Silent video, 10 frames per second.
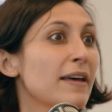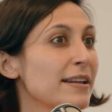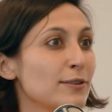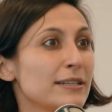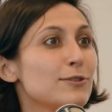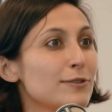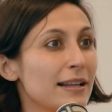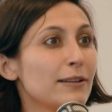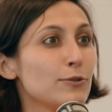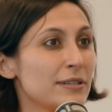I don't need to
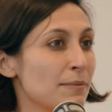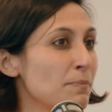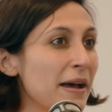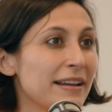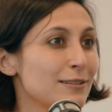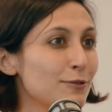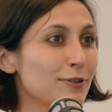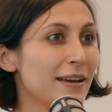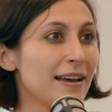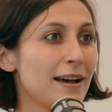tell you the impact of
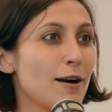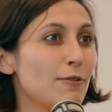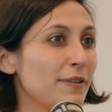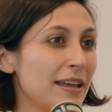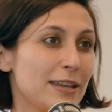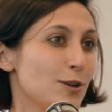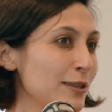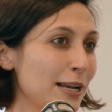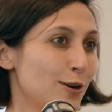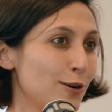a
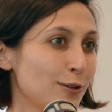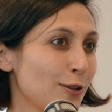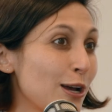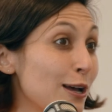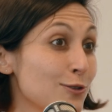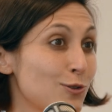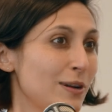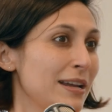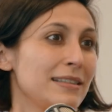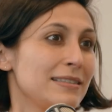unicorn on a
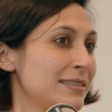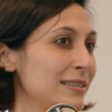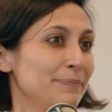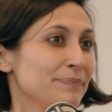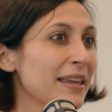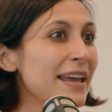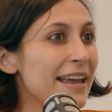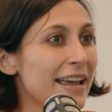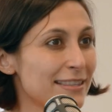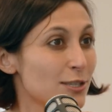country. It's
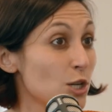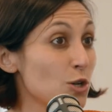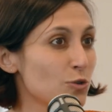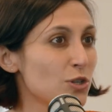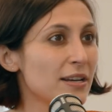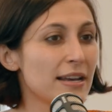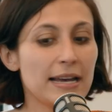huge.